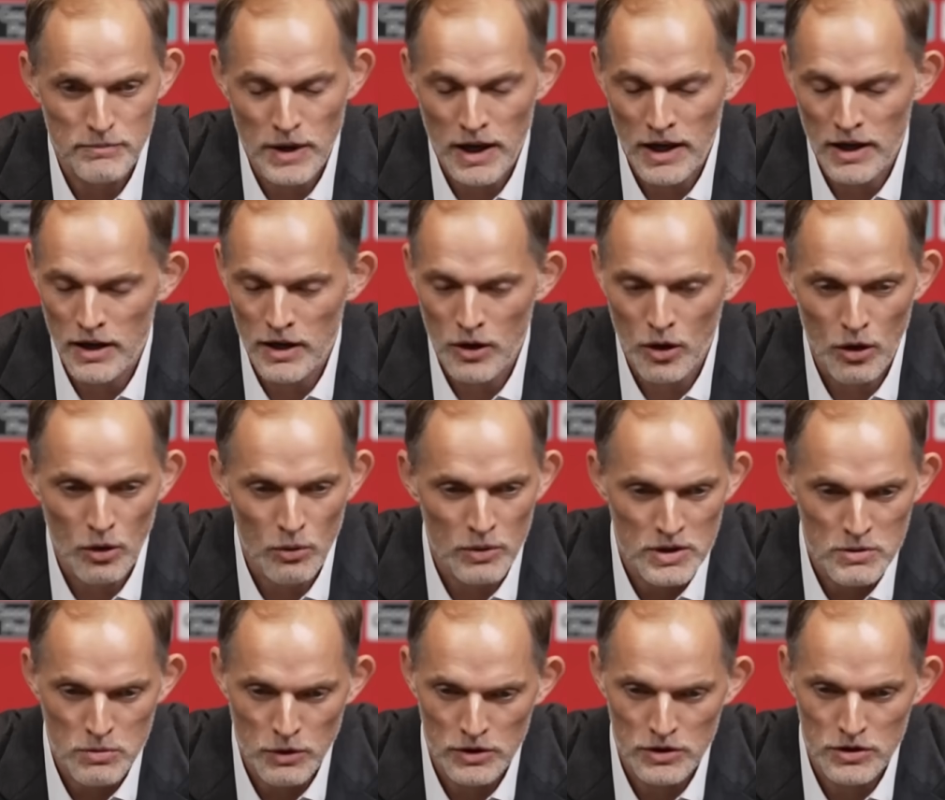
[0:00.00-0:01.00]
I
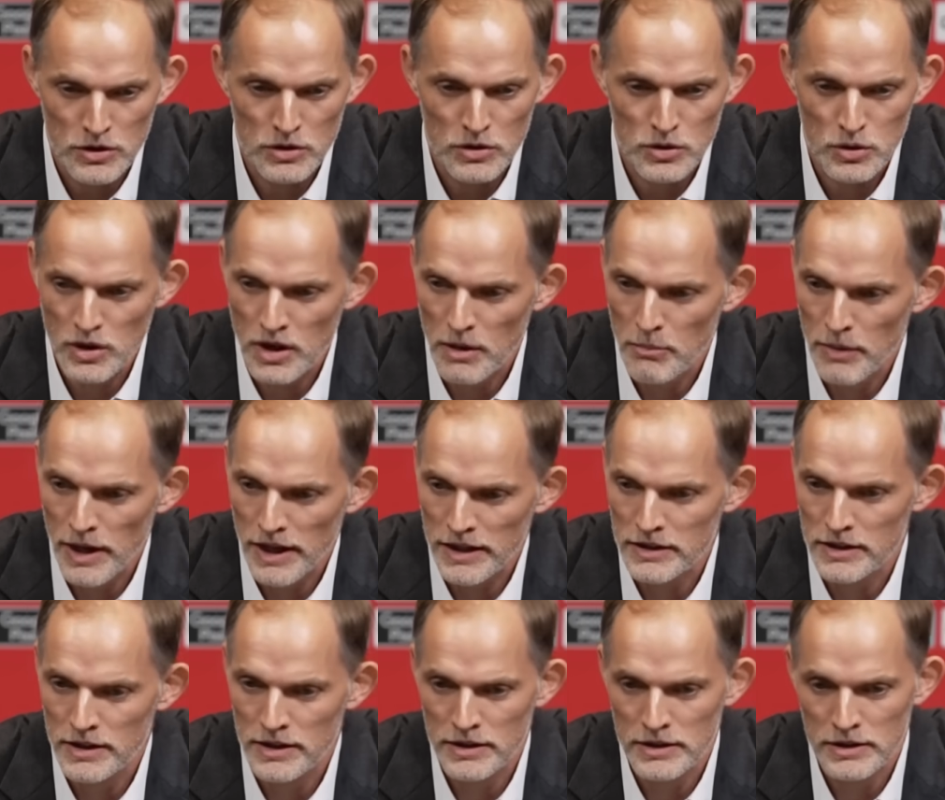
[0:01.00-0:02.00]
always wanted to come
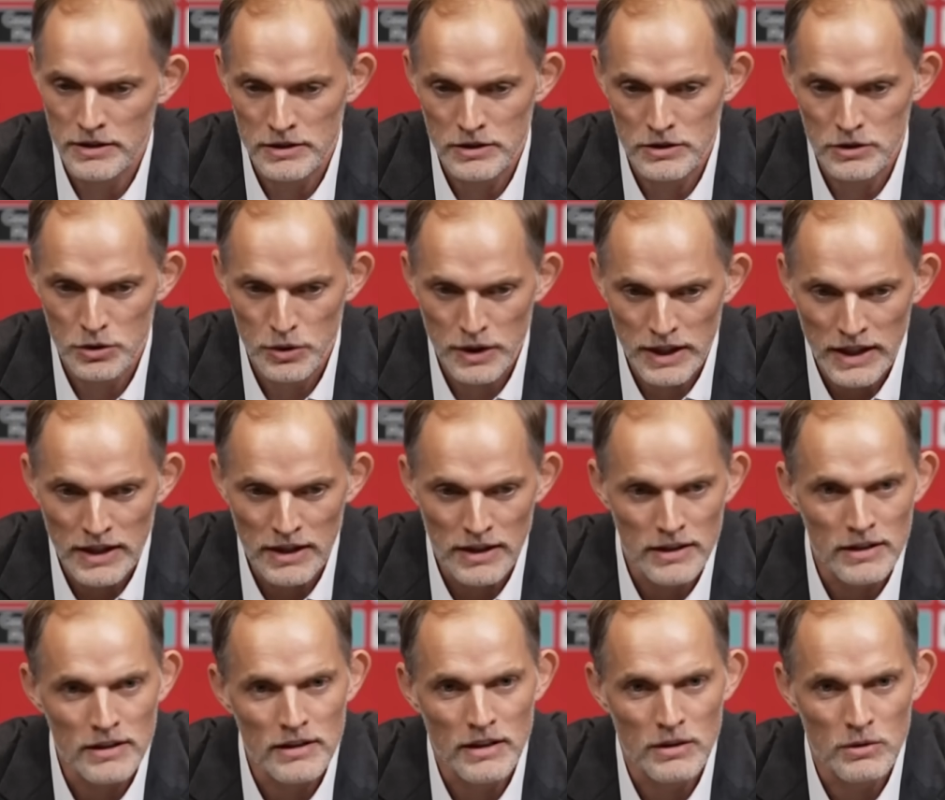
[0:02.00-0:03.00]
back uh, to
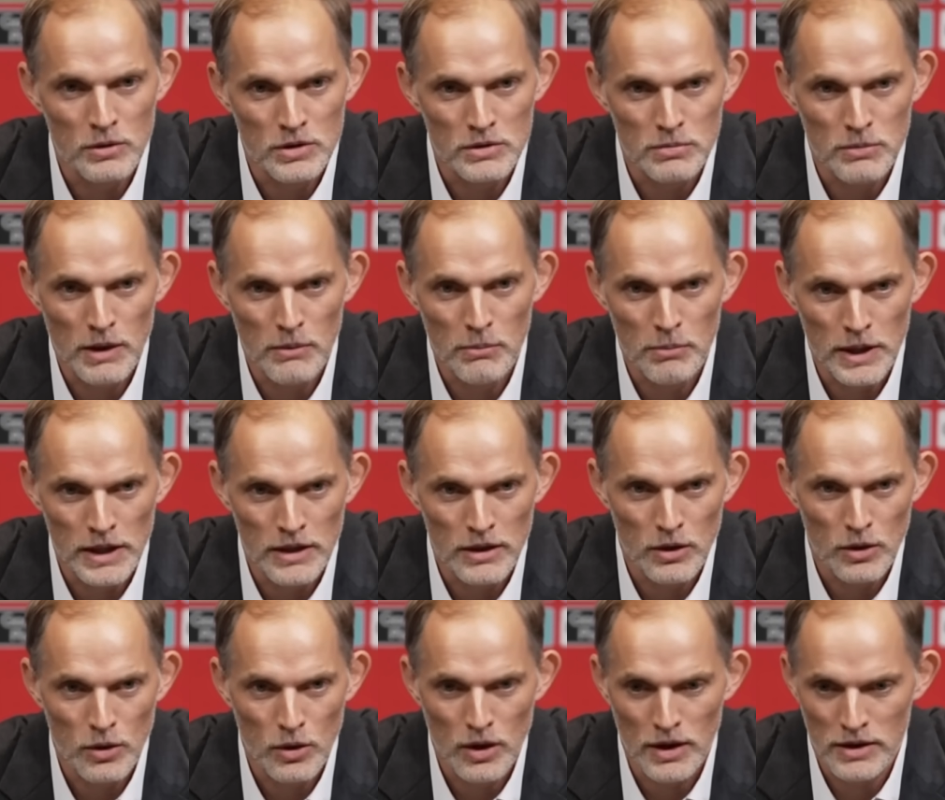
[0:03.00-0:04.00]
England. That was my big
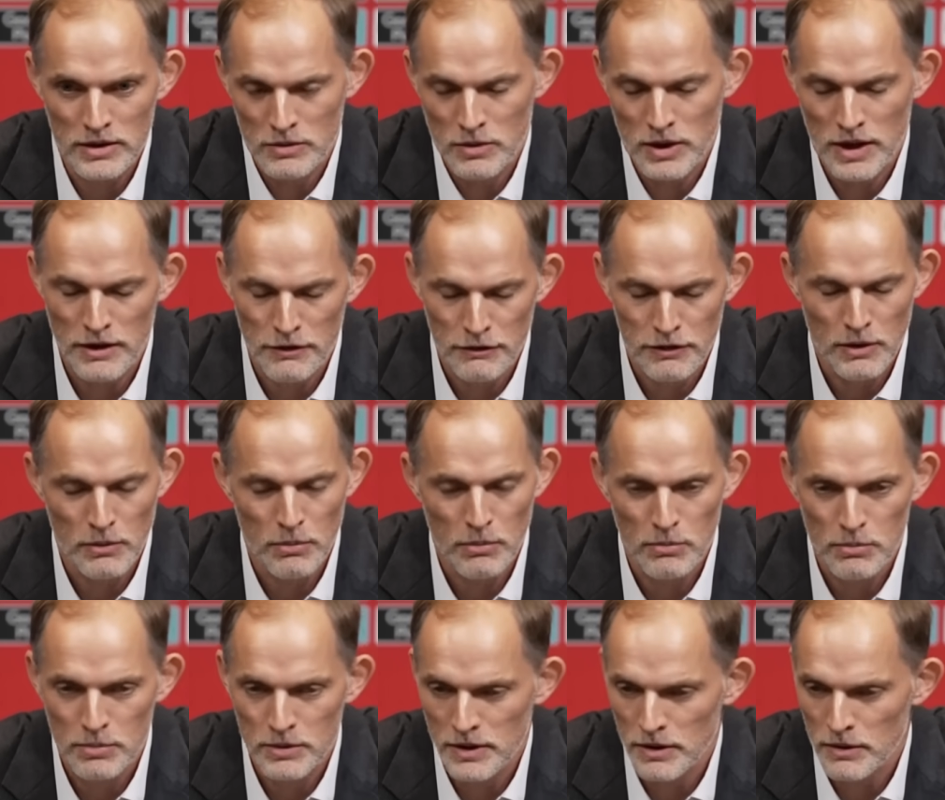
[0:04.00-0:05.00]
goal. I have the,
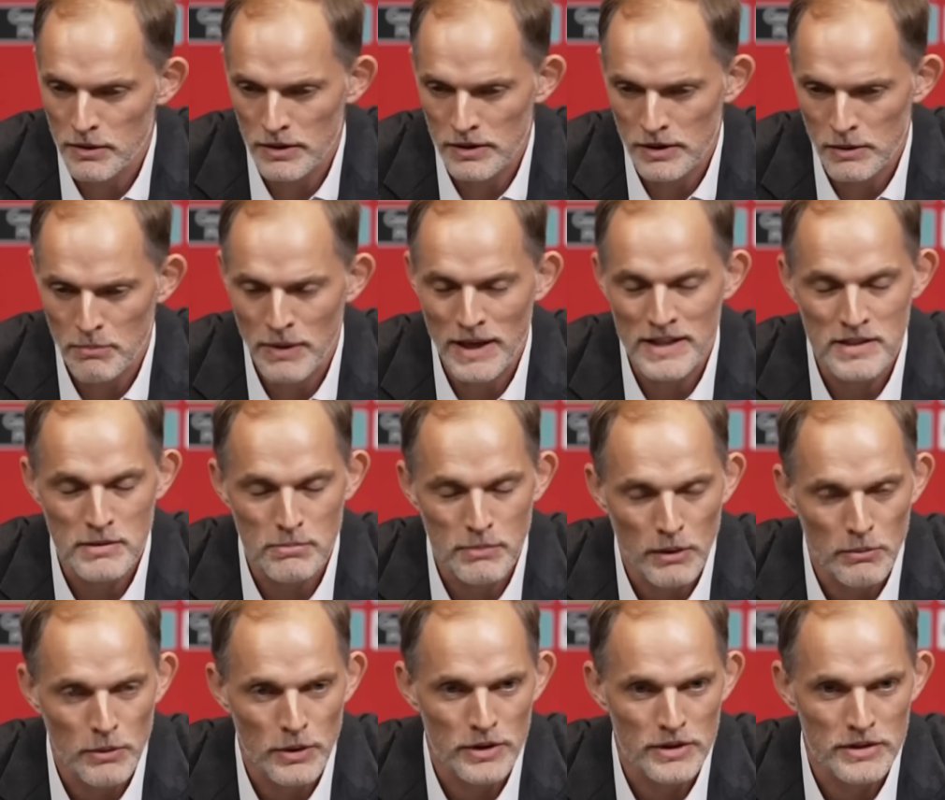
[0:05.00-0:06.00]
the, the, best
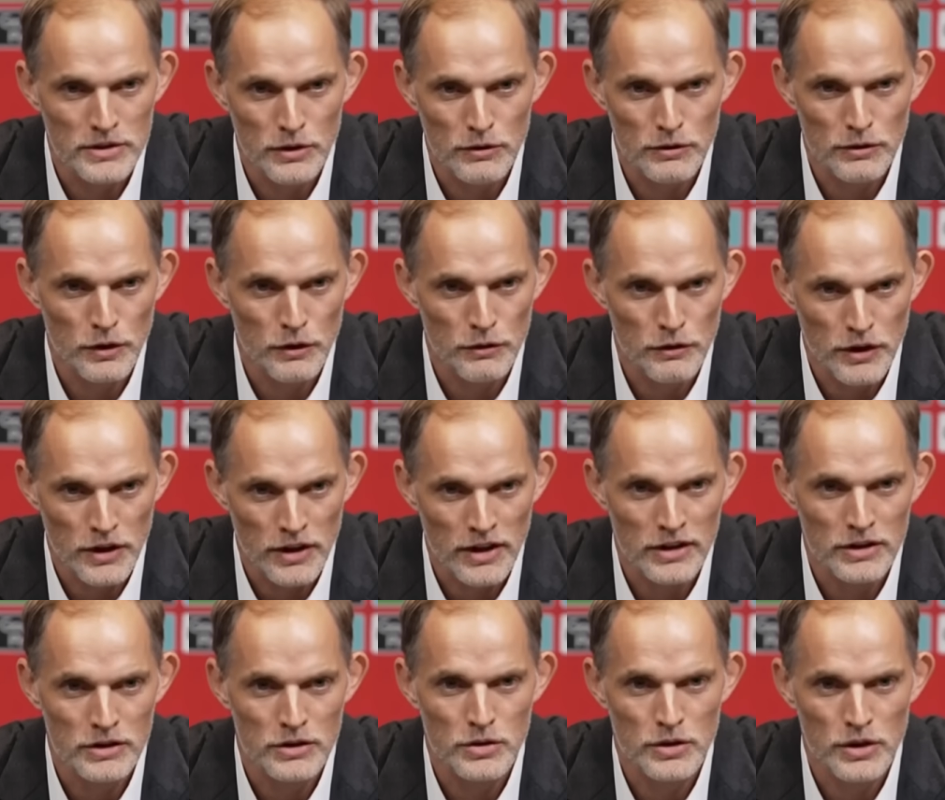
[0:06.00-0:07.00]
memories of, of the
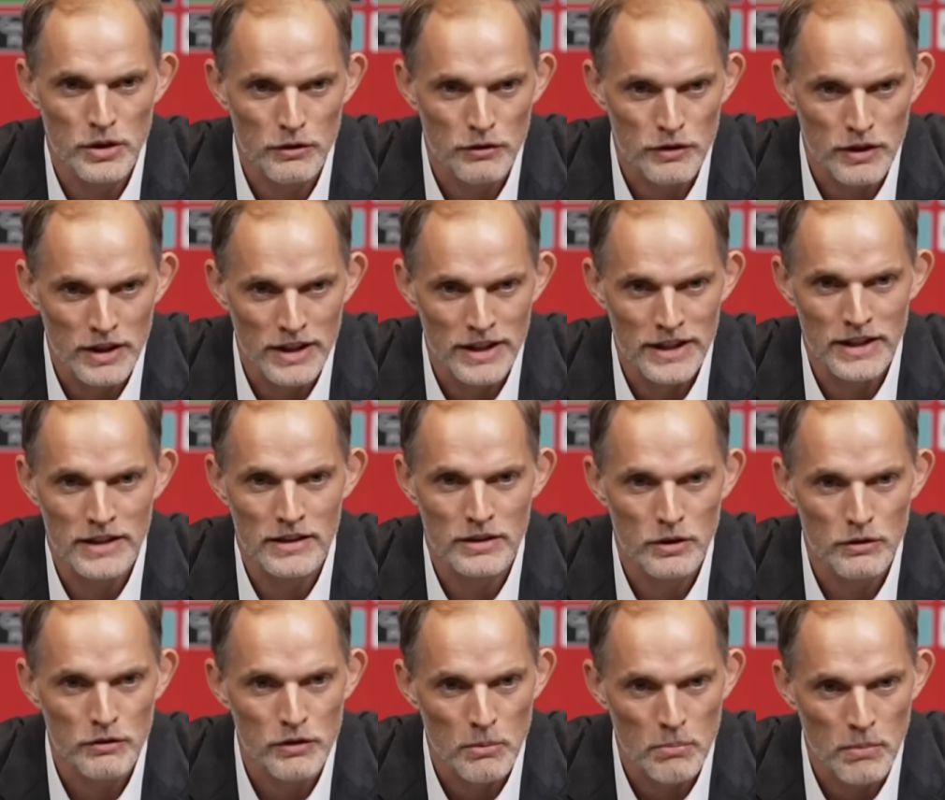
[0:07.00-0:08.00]
country, of the league, and
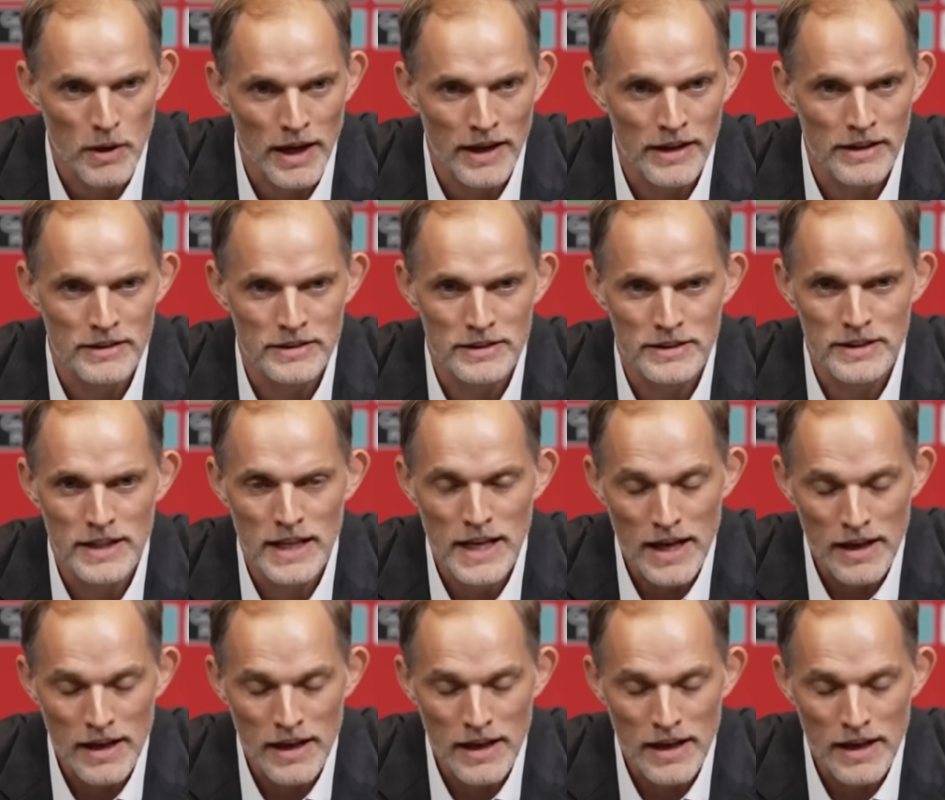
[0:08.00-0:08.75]
of the players.